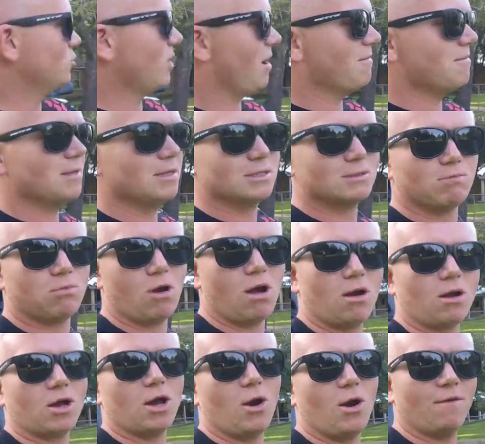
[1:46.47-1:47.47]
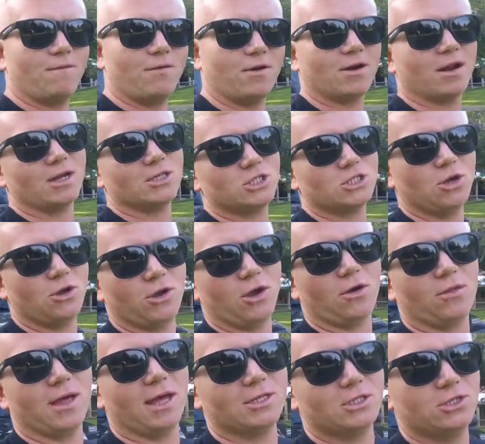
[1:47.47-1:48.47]
driving this Bronco. I figured I'd show you
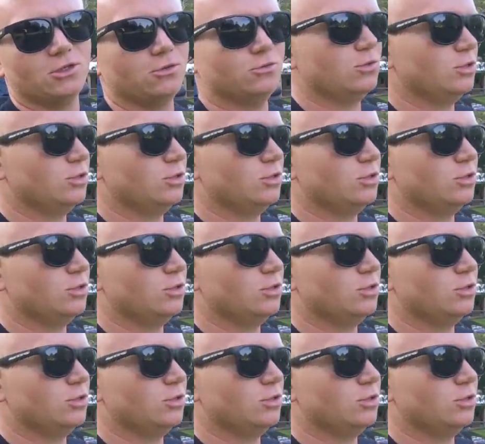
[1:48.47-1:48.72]
all that too,